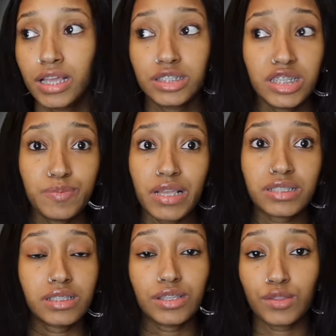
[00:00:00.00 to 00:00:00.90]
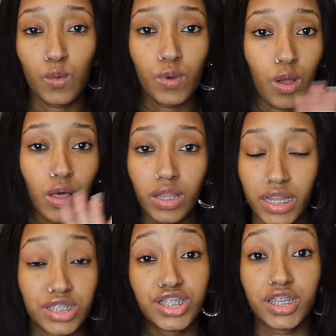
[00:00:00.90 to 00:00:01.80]
Just basically throwing all of
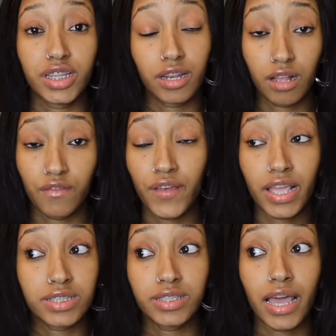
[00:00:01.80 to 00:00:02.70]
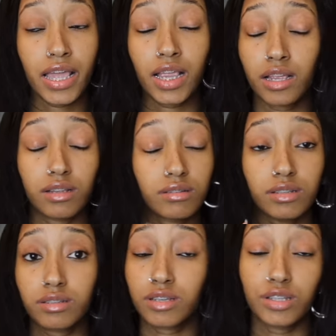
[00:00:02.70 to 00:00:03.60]
that shit in her face, like,
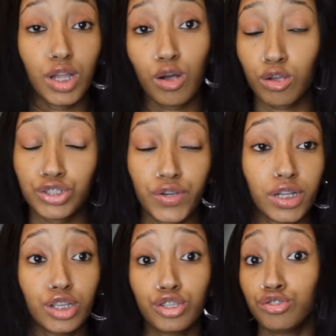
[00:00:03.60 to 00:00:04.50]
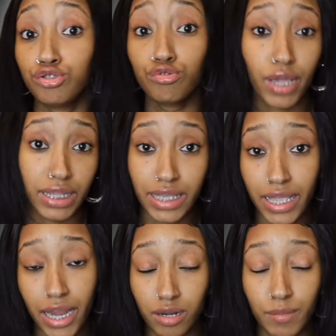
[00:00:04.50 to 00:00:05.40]
no, Katrina, you can't
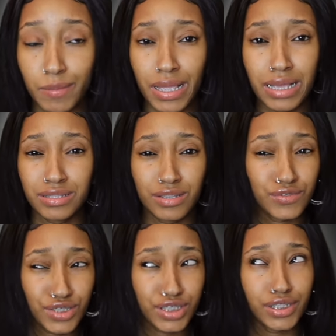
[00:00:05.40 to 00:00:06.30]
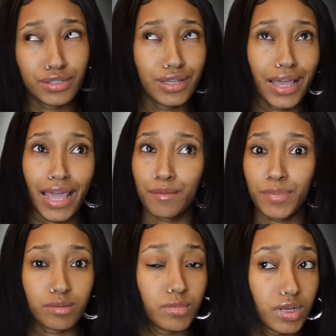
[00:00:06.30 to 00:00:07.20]
take care of the baby, as if she ain't
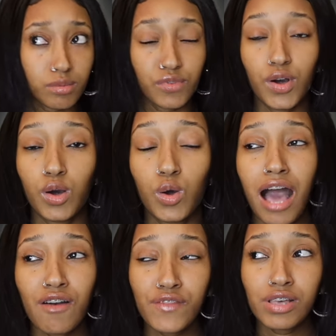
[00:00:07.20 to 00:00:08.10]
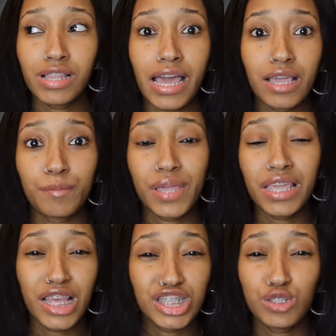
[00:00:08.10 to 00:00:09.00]
been a mother before. I felt like,
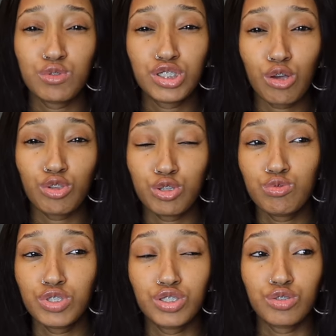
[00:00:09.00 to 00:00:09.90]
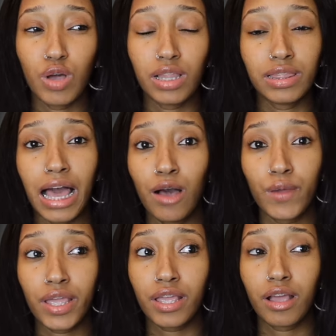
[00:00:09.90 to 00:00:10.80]
being that she was so used to
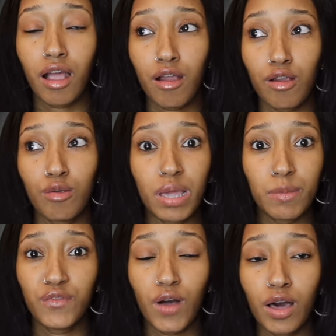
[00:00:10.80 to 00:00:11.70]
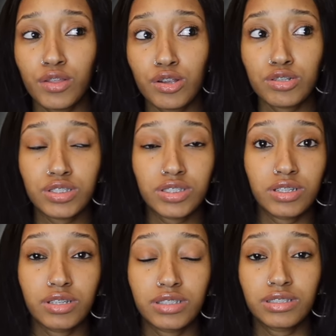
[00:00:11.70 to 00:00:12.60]
allowing her baby fathers
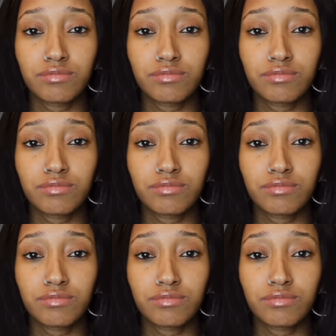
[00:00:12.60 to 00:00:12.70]
to